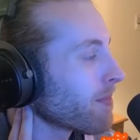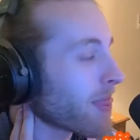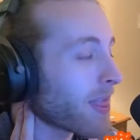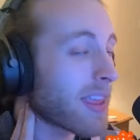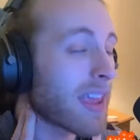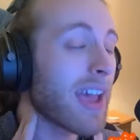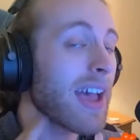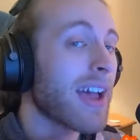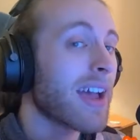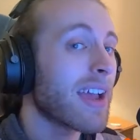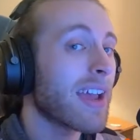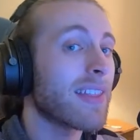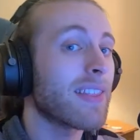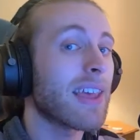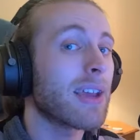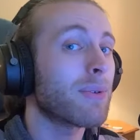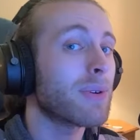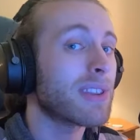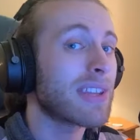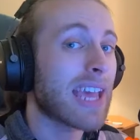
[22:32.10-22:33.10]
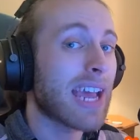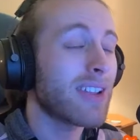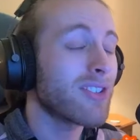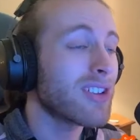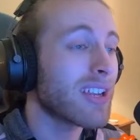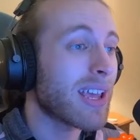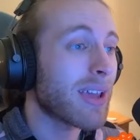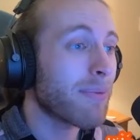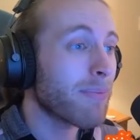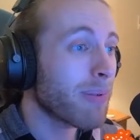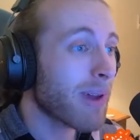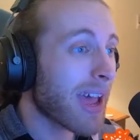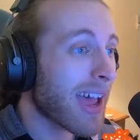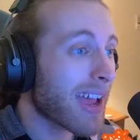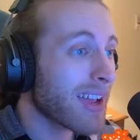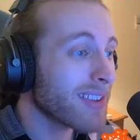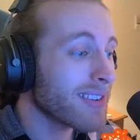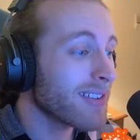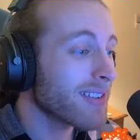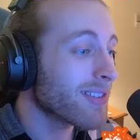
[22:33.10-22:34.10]
Yeah, and like with Genshin
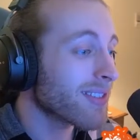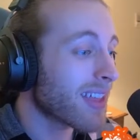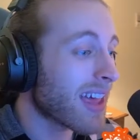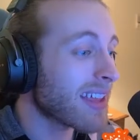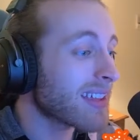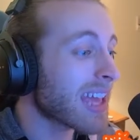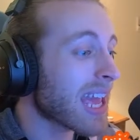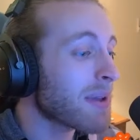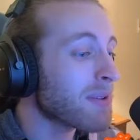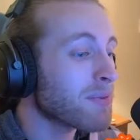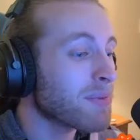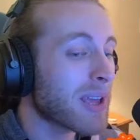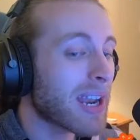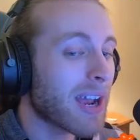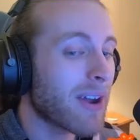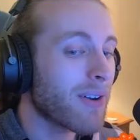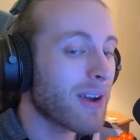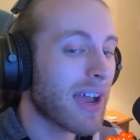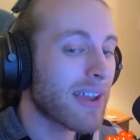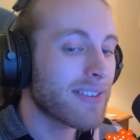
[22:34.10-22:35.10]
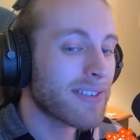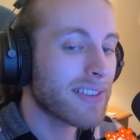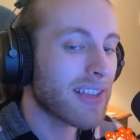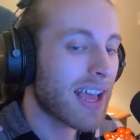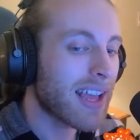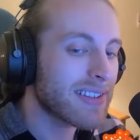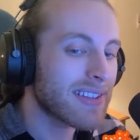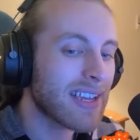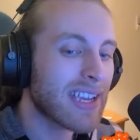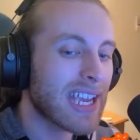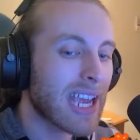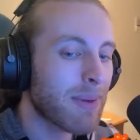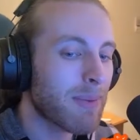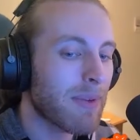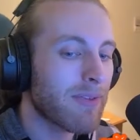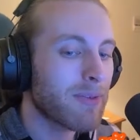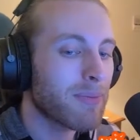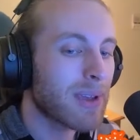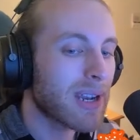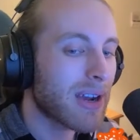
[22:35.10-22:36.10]
Impact, that game's been out. Has that
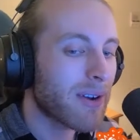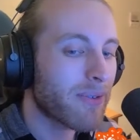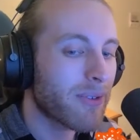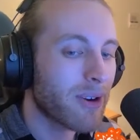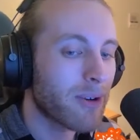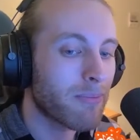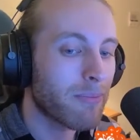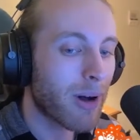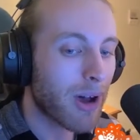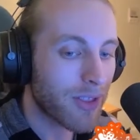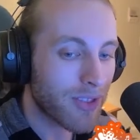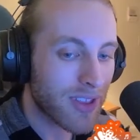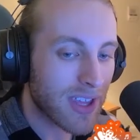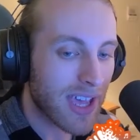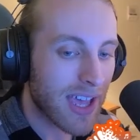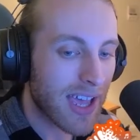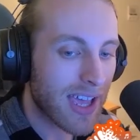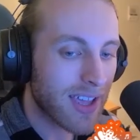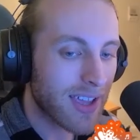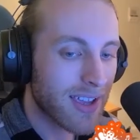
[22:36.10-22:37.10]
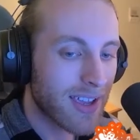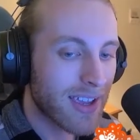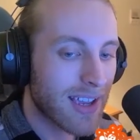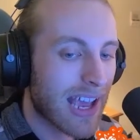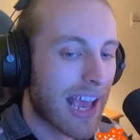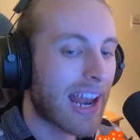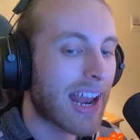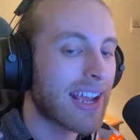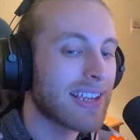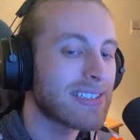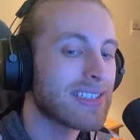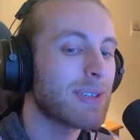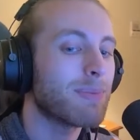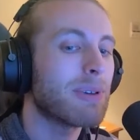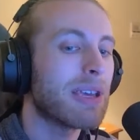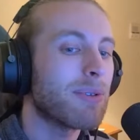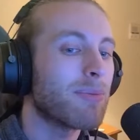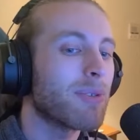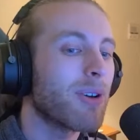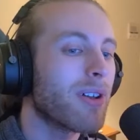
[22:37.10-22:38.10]
game even been out for a month yet? And I see
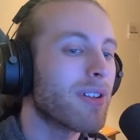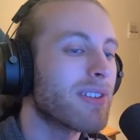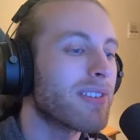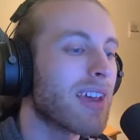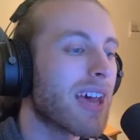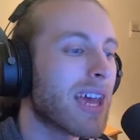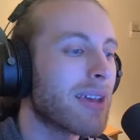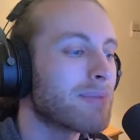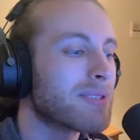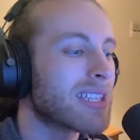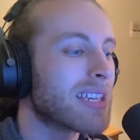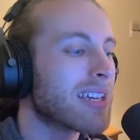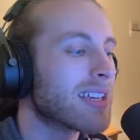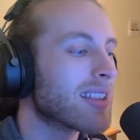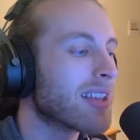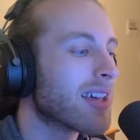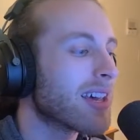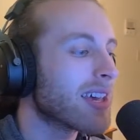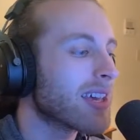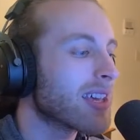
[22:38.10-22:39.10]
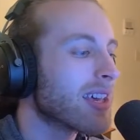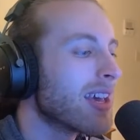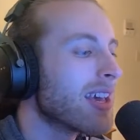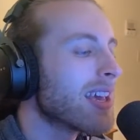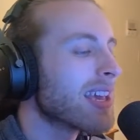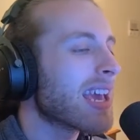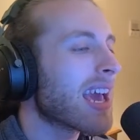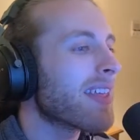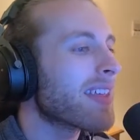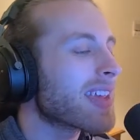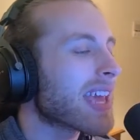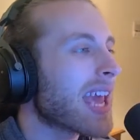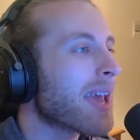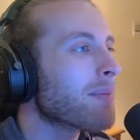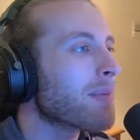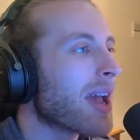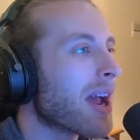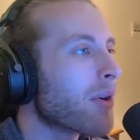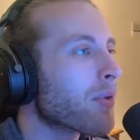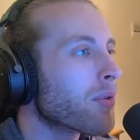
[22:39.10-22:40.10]
people all the time saying like, yeah, the
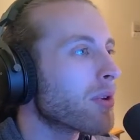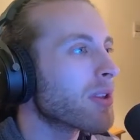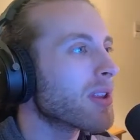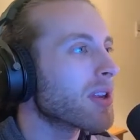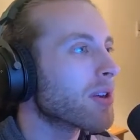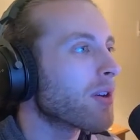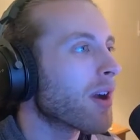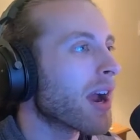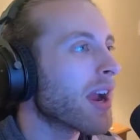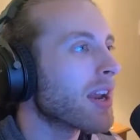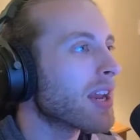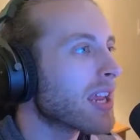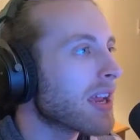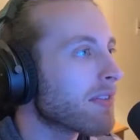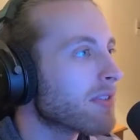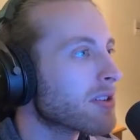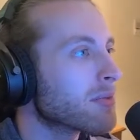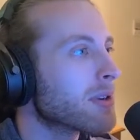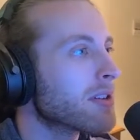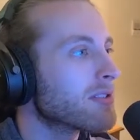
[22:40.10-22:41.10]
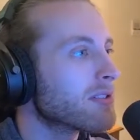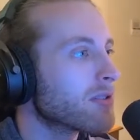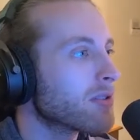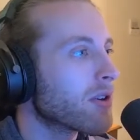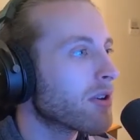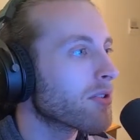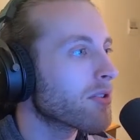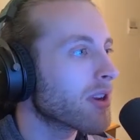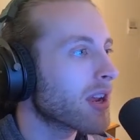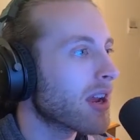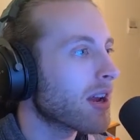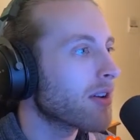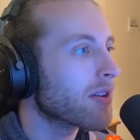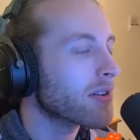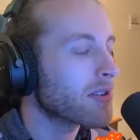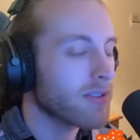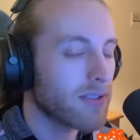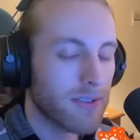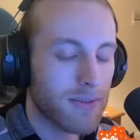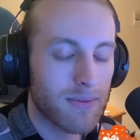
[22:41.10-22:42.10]
game got really grindy after about 200
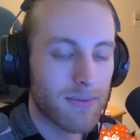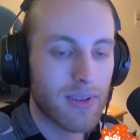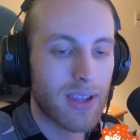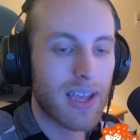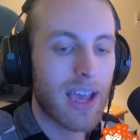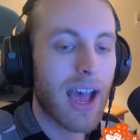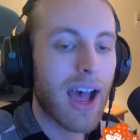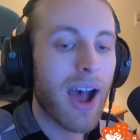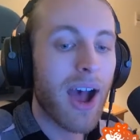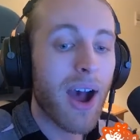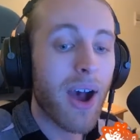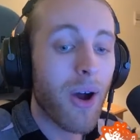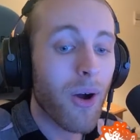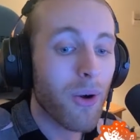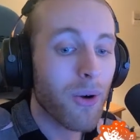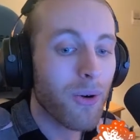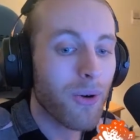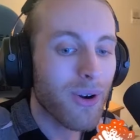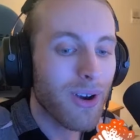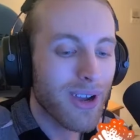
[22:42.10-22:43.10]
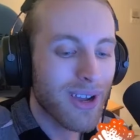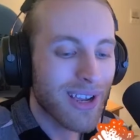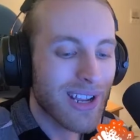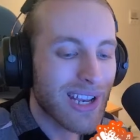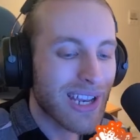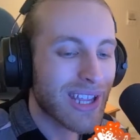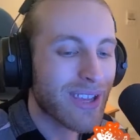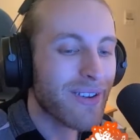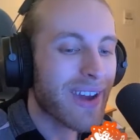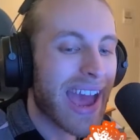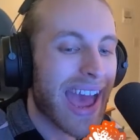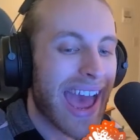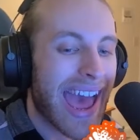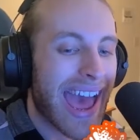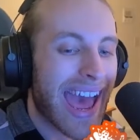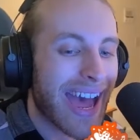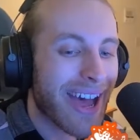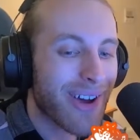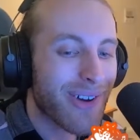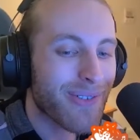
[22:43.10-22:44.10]
hours. Like, how do you
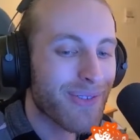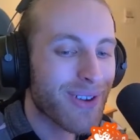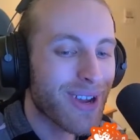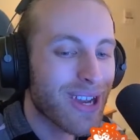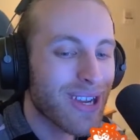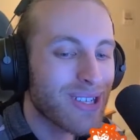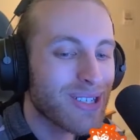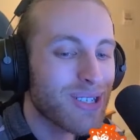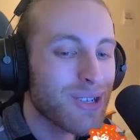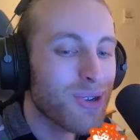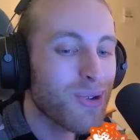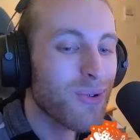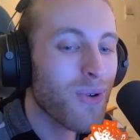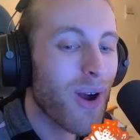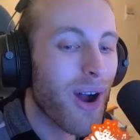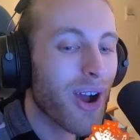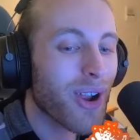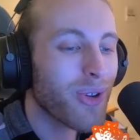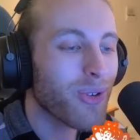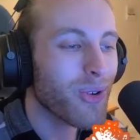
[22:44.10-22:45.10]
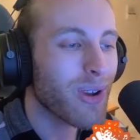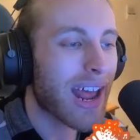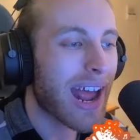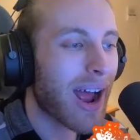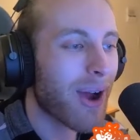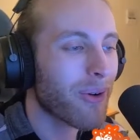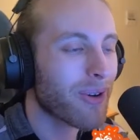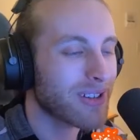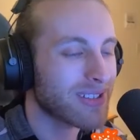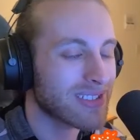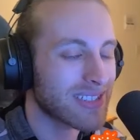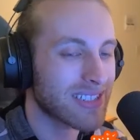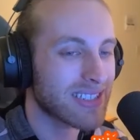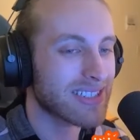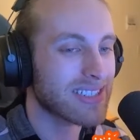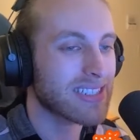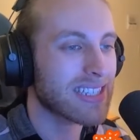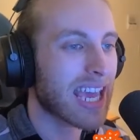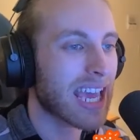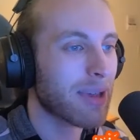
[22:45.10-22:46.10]
have 200 hours in
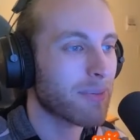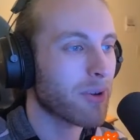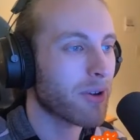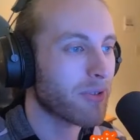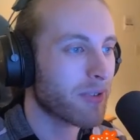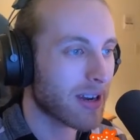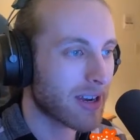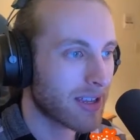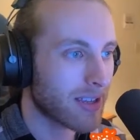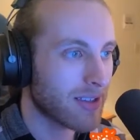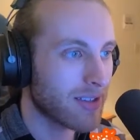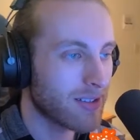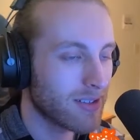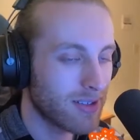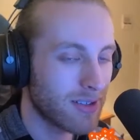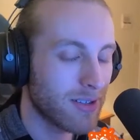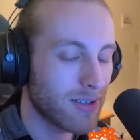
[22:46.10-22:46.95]
this game already?